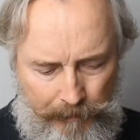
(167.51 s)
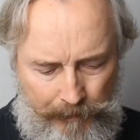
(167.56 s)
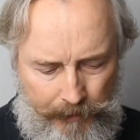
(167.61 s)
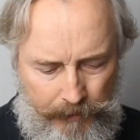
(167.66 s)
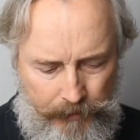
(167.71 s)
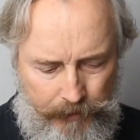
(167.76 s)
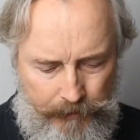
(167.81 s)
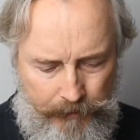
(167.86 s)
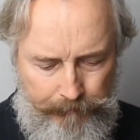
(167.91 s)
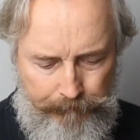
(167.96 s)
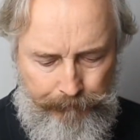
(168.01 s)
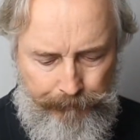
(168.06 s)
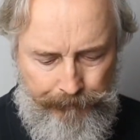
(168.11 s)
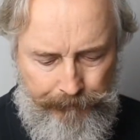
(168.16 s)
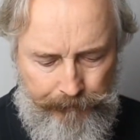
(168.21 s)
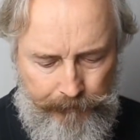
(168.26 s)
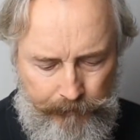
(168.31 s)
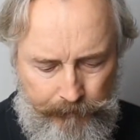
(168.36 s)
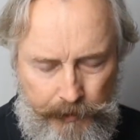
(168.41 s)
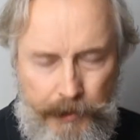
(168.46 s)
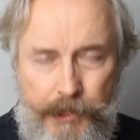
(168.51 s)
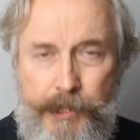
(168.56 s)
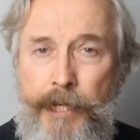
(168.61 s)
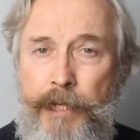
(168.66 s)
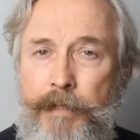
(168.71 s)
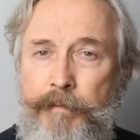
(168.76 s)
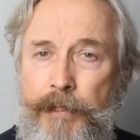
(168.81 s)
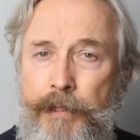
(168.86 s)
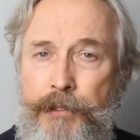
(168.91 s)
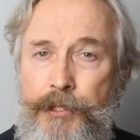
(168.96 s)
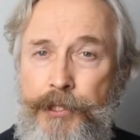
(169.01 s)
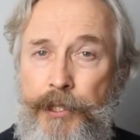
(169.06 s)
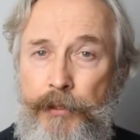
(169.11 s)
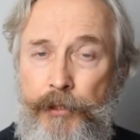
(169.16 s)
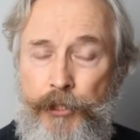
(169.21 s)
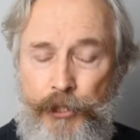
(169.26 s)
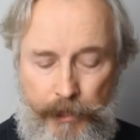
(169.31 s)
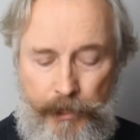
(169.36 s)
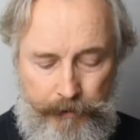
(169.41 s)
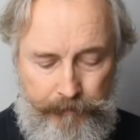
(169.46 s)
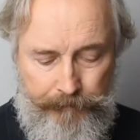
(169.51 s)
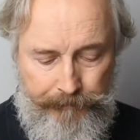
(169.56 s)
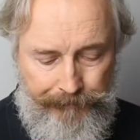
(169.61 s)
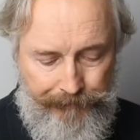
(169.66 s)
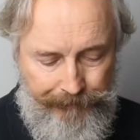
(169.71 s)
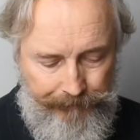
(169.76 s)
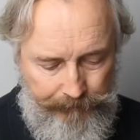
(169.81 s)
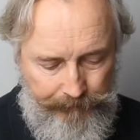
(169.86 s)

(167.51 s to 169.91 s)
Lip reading: place. It's kind of like sunshine.